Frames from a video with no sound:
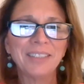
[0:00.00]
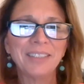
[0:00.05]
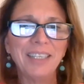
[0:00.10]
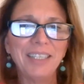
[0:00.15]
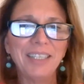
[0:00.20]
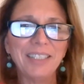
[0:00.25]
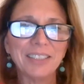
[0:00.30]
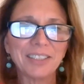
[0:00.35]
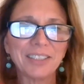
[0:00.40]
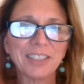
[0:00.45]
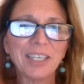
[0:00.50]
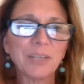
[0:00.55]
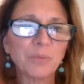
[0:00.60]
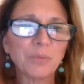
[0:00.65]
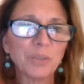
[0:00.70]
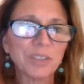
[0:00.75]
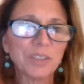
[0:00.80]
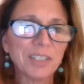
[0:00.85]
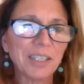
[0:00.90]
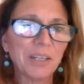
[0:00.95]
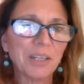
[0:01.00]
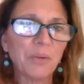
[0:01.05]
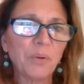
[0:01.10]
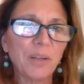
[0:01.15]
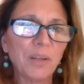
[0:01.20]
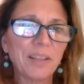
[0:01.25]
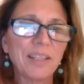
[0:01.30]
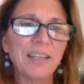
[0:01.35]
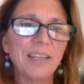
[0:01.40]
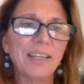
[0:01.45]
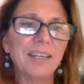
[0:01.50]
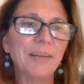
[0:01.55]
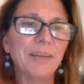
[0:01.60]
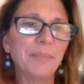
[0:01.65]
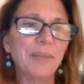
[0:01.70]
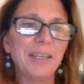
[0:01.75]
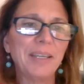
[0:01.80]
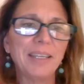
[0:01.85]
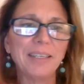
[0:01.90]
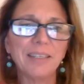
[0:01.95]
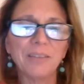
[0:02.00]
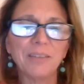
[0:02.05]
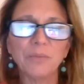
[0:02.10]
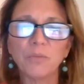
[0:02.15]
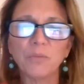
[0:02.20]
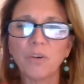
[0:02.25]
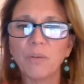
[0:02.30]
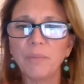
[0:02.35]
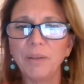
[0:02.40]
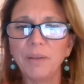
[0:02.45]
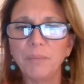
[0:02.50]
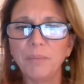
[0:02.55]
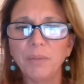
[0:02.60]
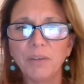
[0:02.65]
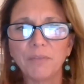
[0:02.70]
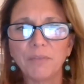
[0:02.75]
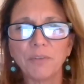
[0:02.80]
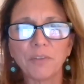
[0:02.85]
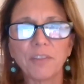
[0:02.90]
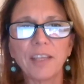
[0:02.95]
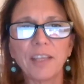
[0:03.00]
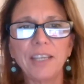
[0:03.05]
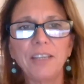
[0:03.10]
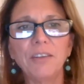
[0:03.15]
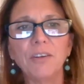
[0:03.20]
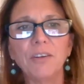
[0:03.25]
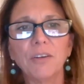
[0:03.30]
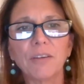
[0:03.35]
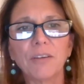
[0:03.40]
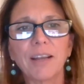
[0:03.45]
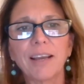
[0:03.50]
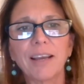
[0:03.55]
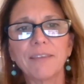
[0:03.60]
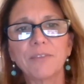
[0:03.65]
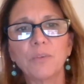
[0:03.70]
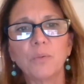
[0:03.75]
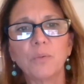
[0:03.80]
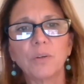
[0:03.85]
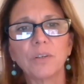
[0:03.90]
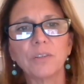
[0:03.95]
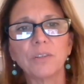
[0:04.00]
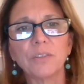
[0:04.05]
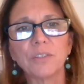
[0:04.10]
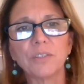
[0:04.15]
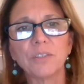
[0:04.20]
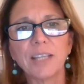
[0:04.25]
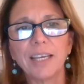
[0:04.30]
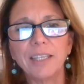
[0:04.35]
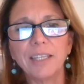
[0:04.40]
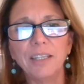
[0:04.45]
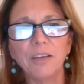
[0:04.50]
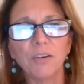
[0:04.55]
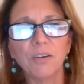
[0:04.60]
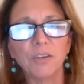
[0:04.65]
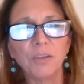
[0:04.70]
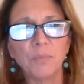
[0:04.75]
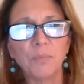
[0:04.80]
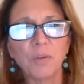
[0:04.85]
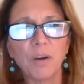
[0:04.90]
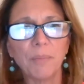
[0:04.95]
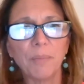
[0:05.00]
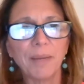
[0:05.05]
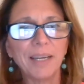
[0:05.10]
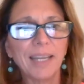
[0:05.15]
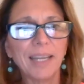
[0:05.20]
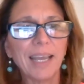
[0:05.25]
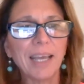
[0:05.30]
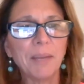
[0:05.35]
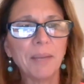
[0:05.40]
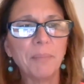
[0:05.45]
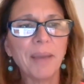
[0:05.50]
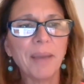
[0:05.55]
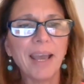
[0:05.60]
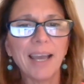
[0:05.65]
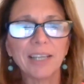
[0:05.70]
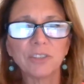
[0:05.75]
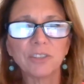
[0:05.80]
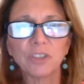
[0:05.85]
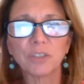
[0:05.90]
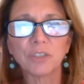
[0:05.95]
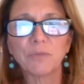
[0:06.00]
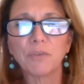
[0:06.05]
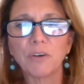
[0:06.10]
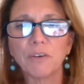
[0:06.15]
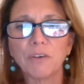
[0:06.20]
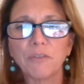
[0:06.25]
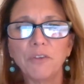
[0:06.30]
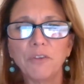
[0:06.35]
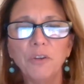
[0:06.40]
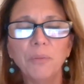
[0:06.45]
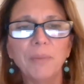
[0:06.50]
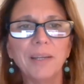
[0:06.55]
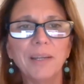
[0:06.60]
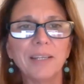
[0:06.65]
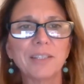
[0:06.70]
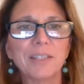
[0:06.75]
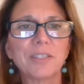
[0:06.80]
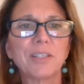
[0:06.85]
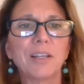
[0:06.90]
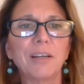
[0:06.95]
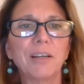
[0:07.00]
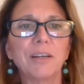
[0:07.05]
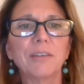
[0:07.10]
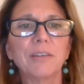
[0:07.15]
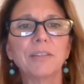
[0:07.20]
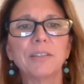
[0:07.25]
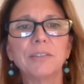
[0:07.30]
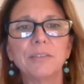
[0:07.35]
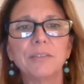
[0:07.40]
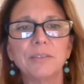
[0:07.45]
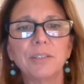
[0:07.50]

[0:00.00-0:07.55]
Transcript: And his son was there with him and wrote me a beautiful thank you note afterwards that, you know, you brought my dad back just for a few minutes there to,